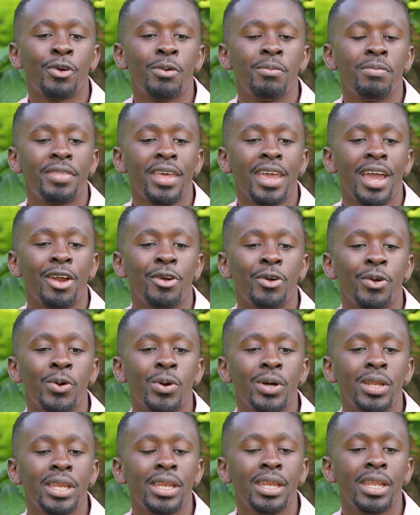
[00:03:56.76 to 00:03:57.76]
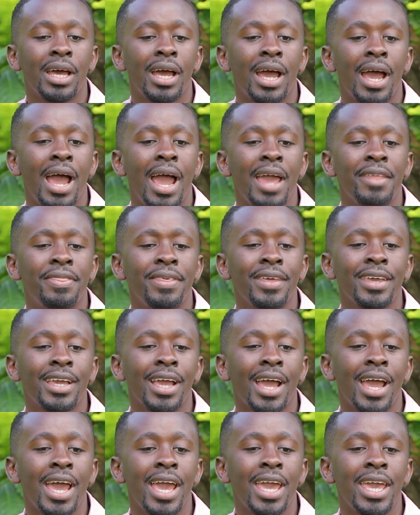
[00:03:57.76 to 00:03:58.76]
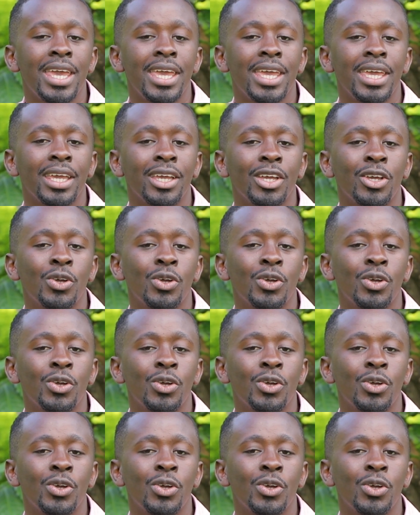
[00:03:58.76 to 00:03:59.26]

From there on, I think I